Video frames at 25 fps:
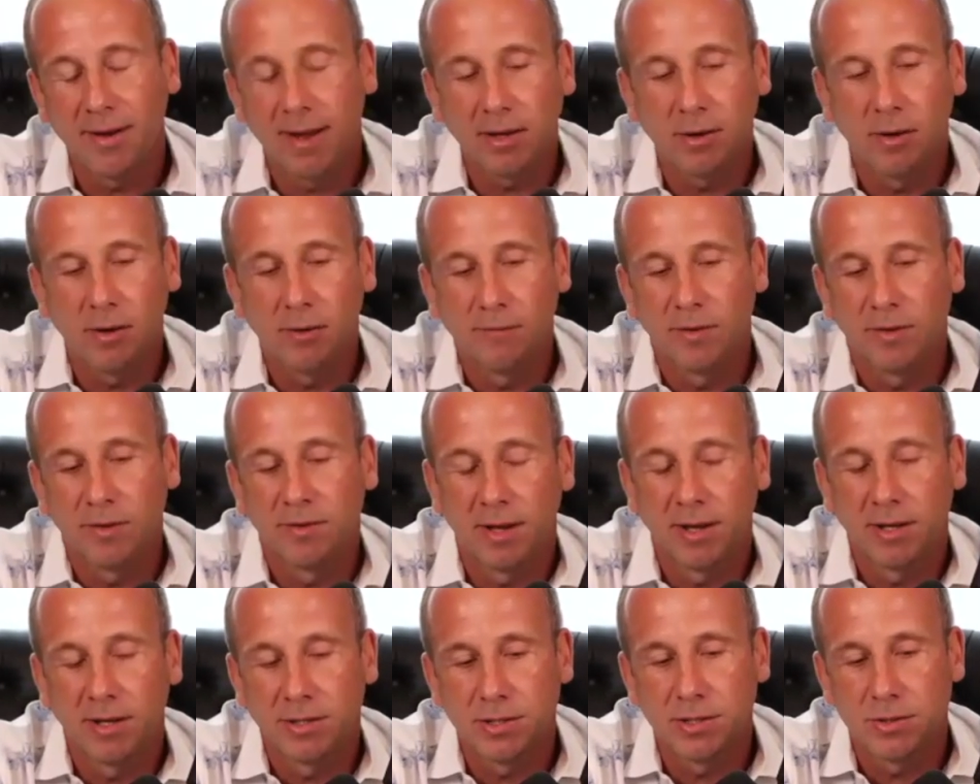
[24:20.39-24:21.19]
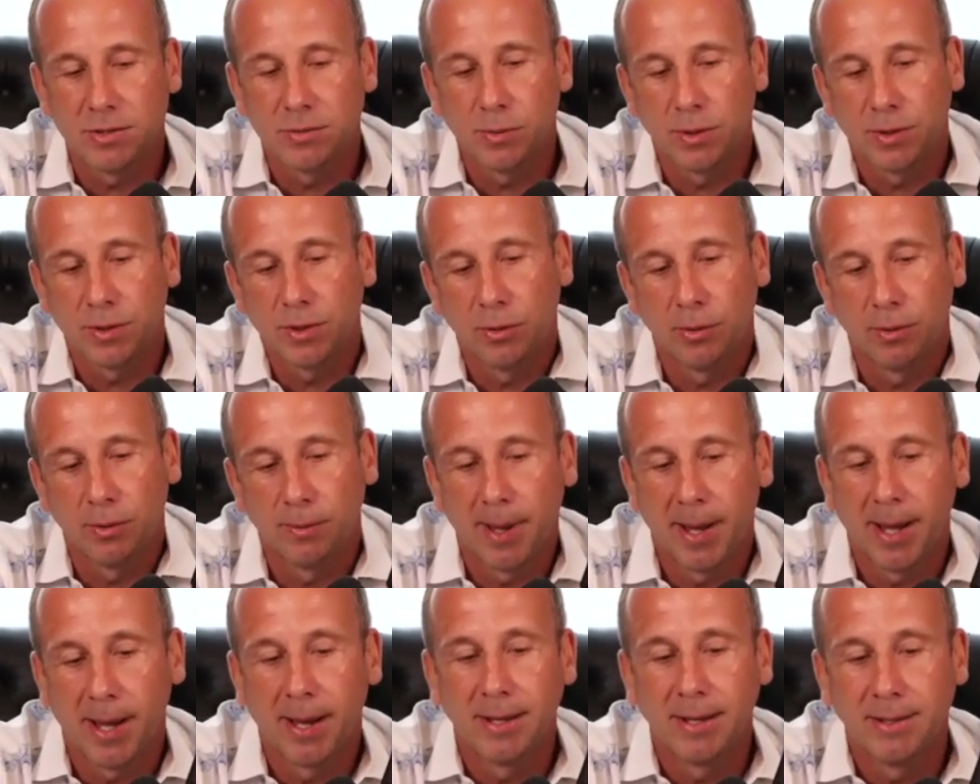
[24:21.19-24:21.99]
conversations with you
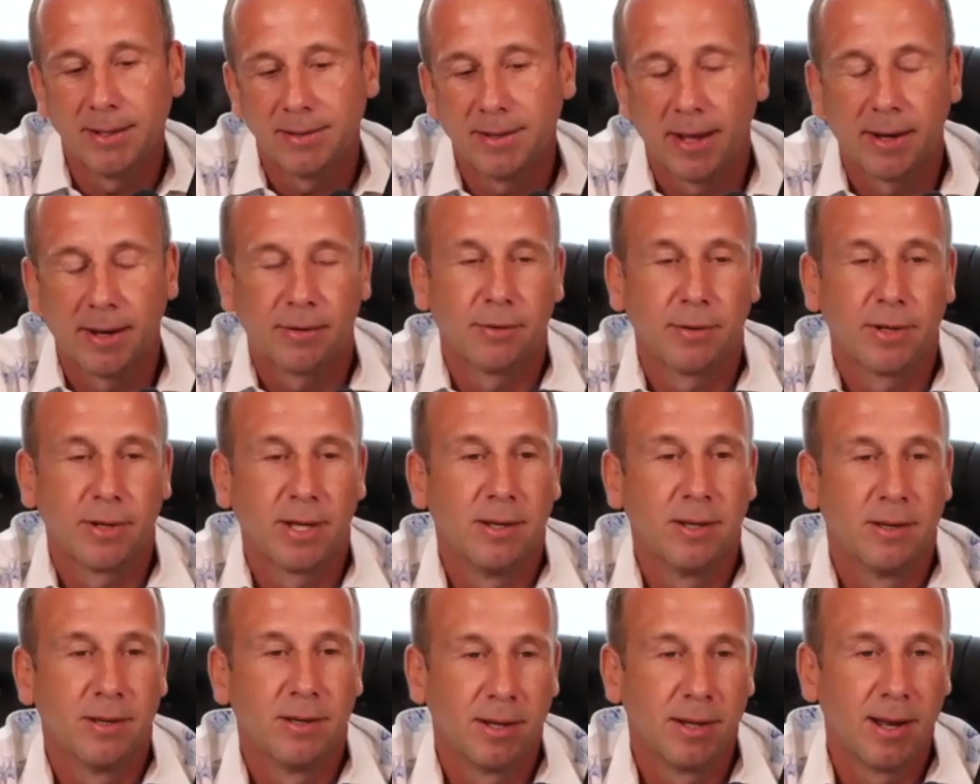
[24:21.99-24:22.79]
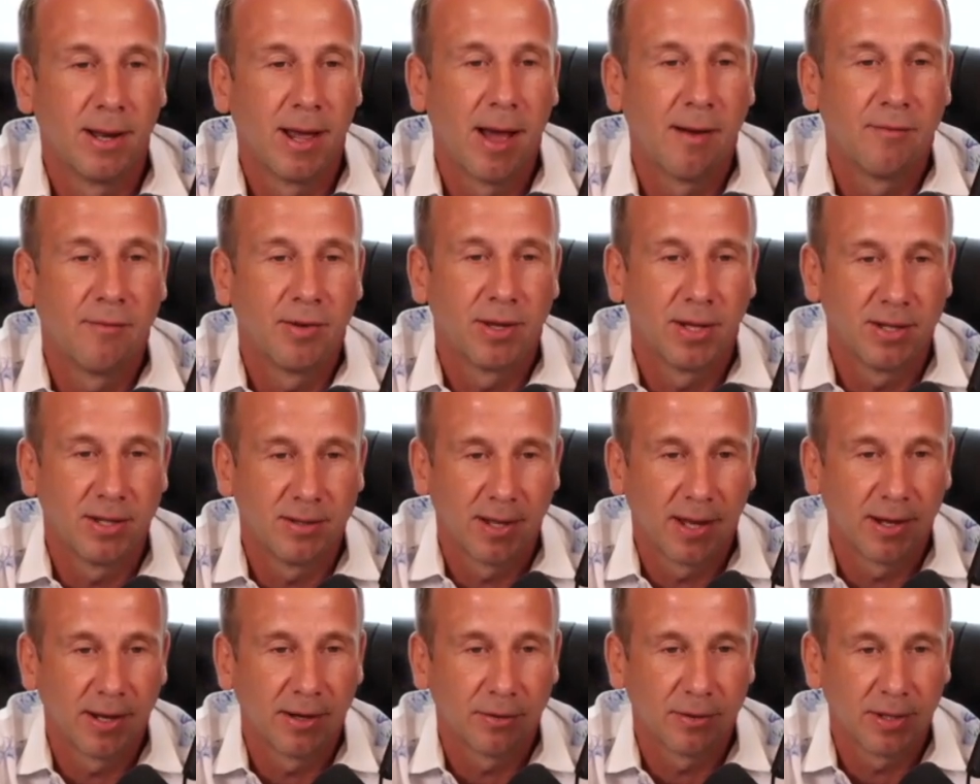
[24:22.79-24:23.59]
about integrity and having
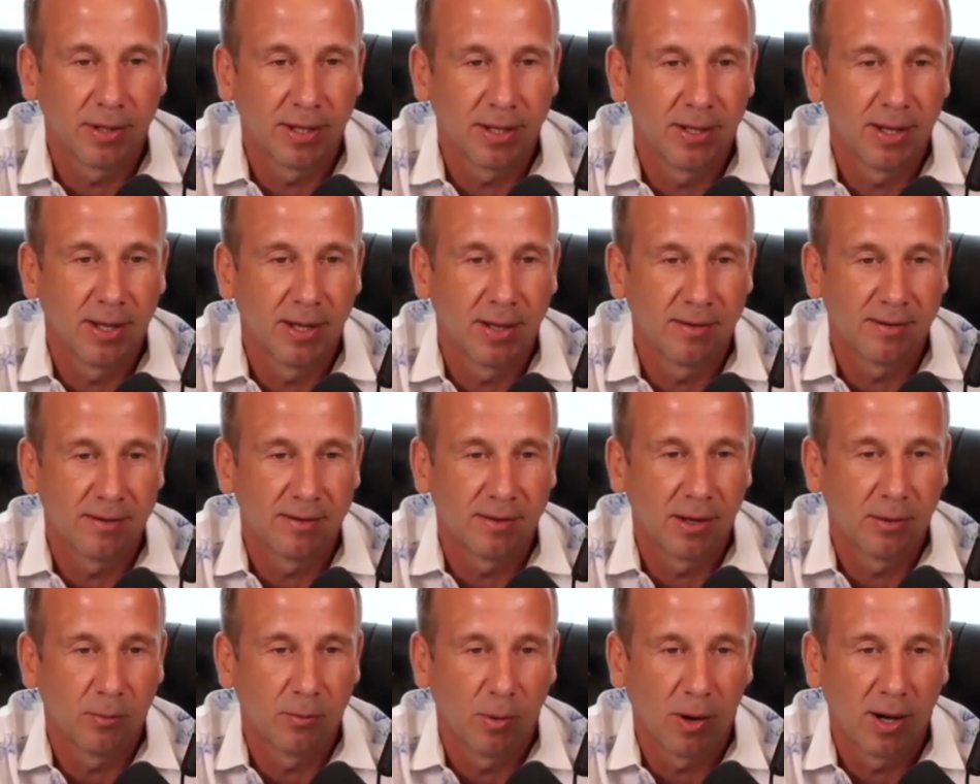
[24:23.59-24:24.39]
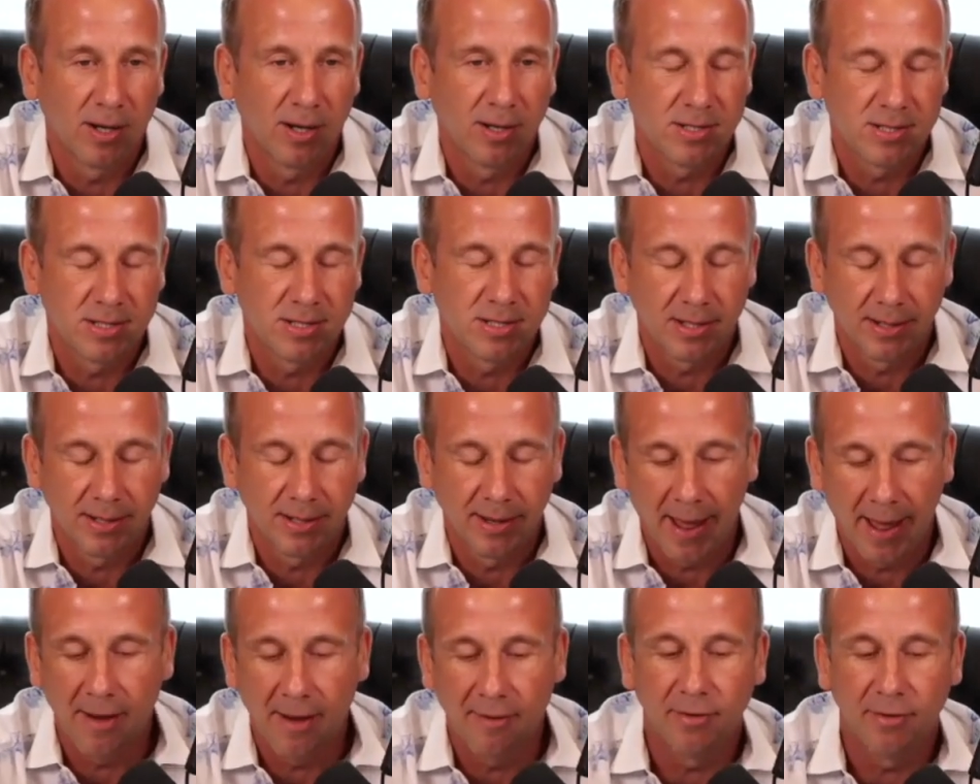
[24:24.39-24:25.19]
integrity and seeing where I just didn't
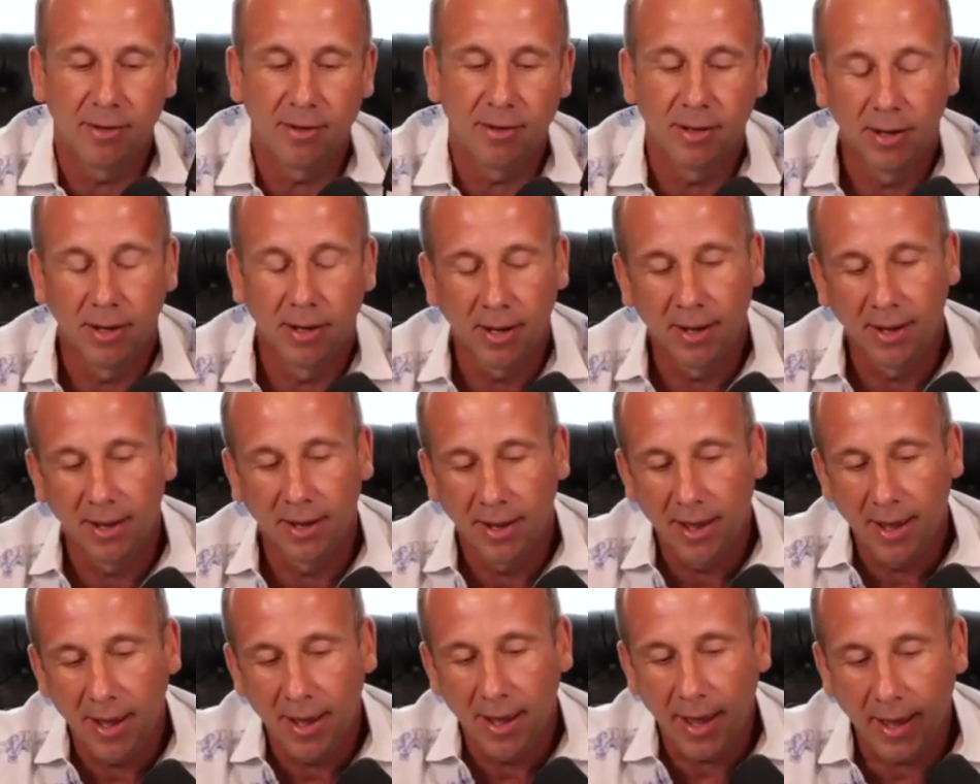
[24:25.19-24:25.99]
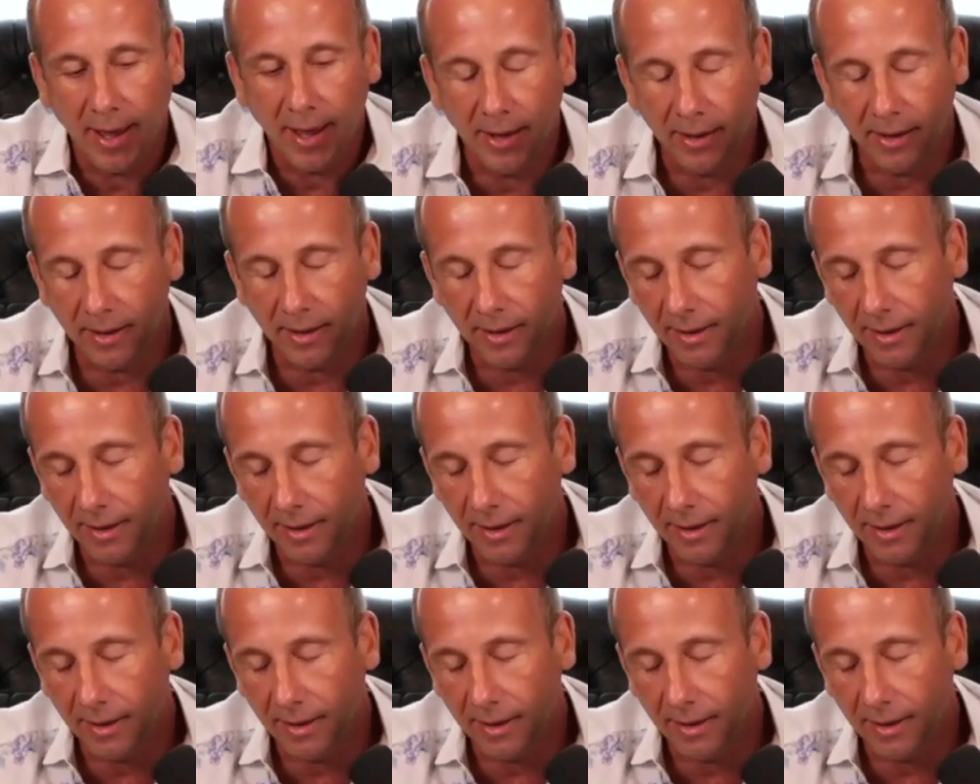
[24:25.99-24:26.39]
have it. And